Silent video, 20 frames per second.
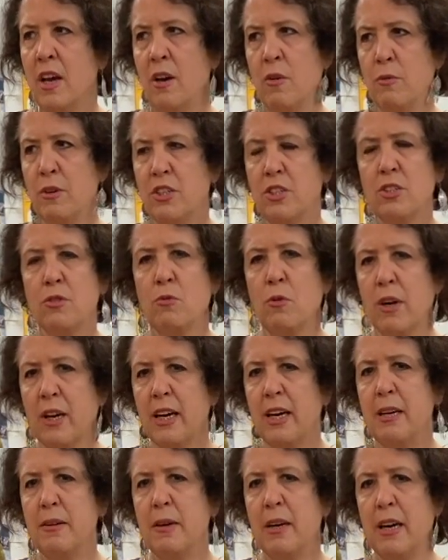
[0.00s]
which is what
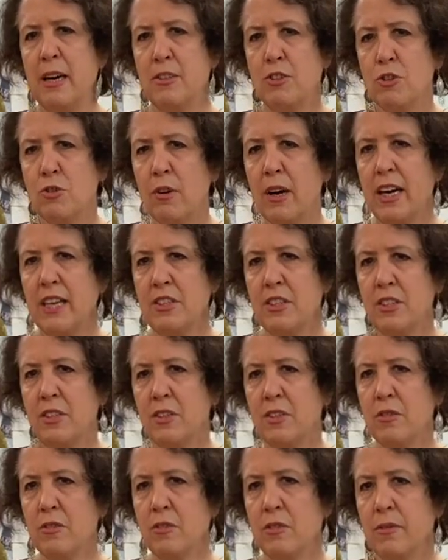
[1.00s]
I, I try to
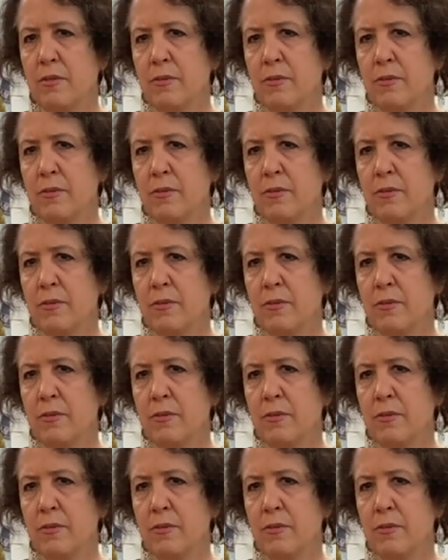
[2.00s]
do.